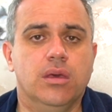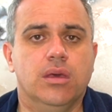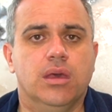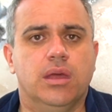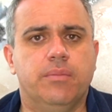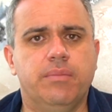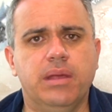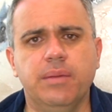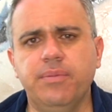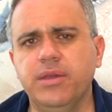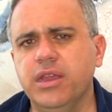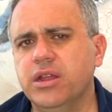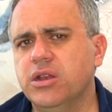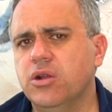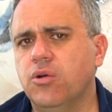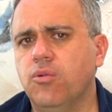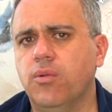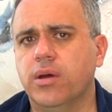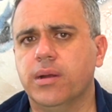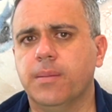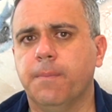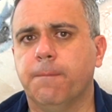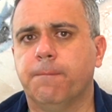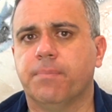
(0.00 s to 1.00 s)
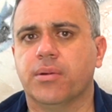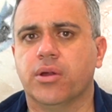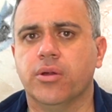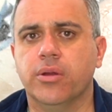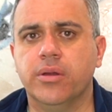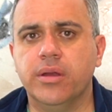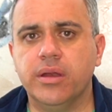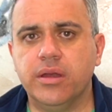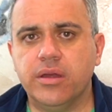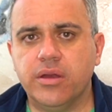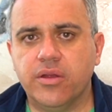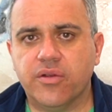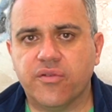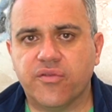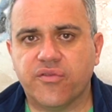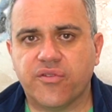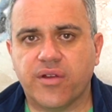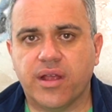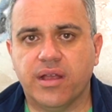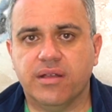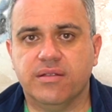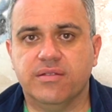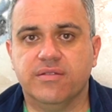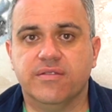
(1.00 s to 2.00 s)
And maybe you don't want to burden your
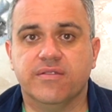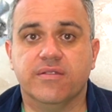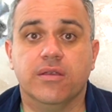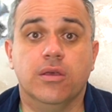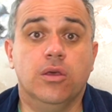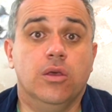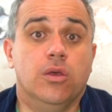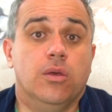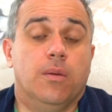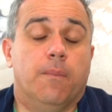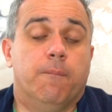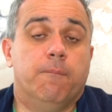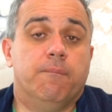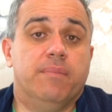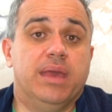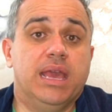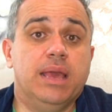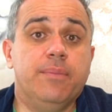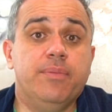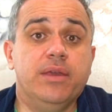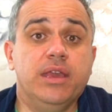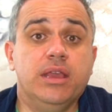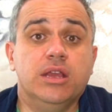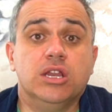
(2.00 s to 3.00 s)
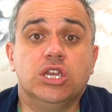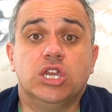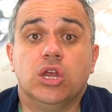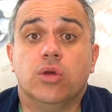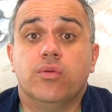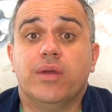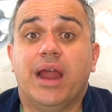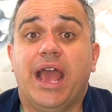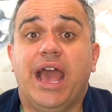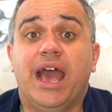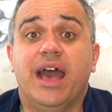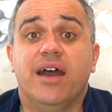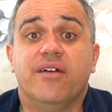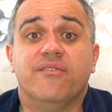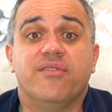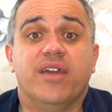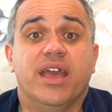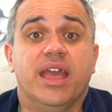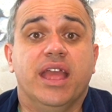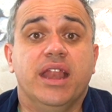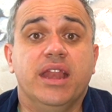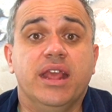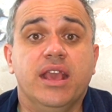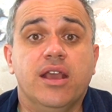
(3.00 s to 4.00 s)
friends. Maybe you don't have
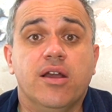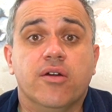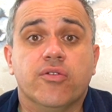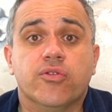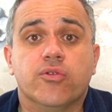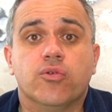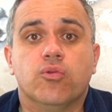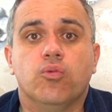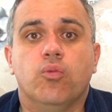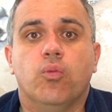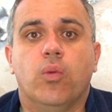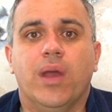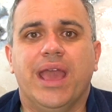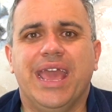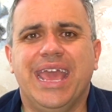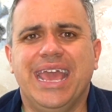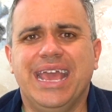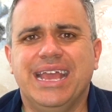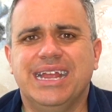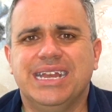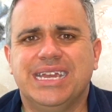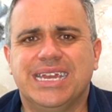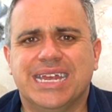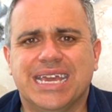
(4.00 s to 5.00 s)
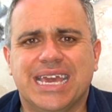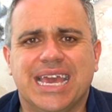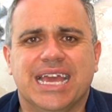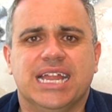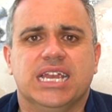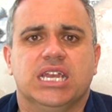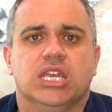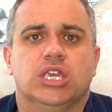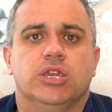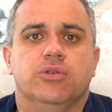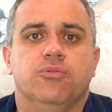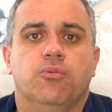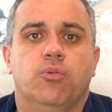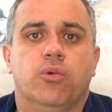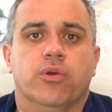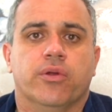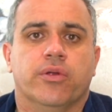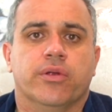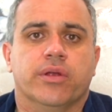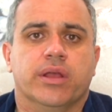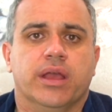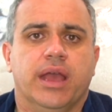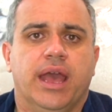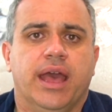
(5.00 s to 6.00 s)
any other way to get to
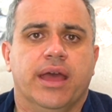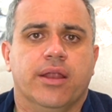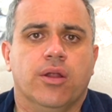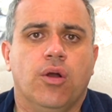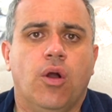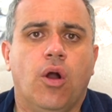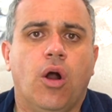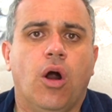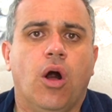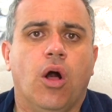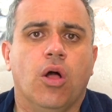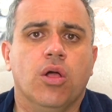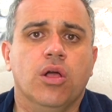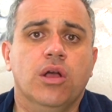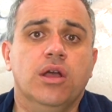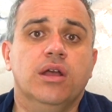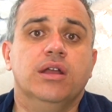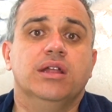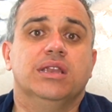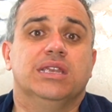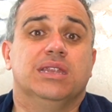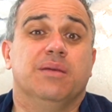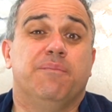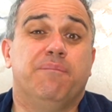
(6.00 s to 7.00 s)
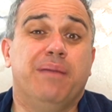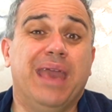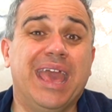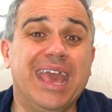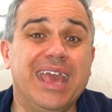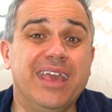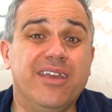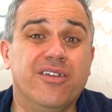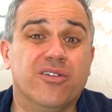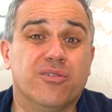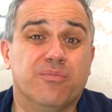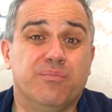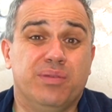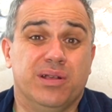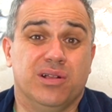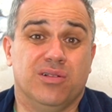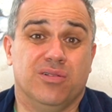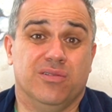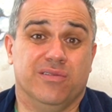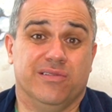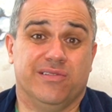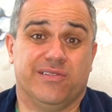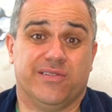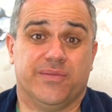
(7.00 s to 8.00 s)
work at all to pay your
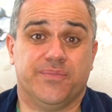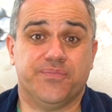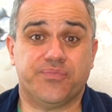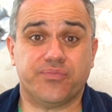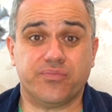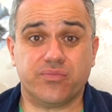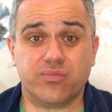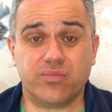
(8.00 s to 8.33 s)
bills.